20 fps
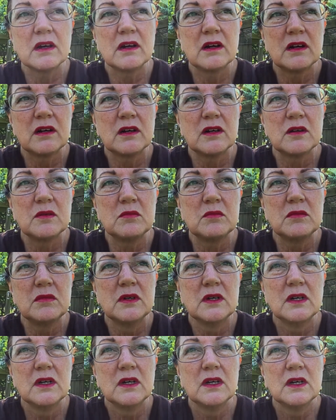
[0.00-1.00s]

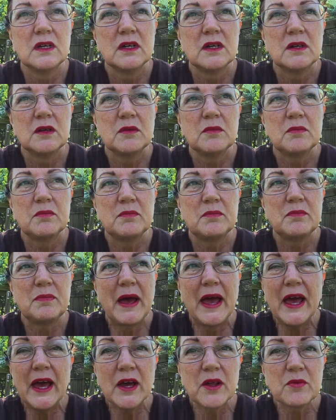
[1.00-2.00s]

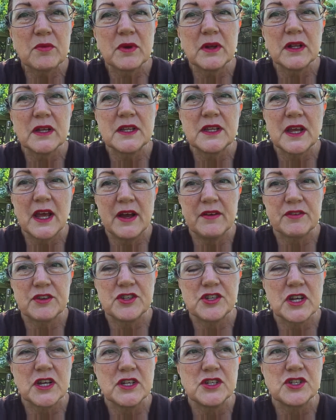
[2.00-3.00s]
bad really to have to
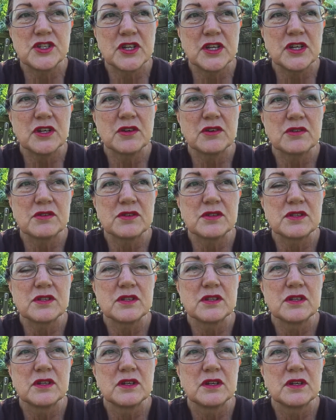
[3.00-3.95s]
change gears.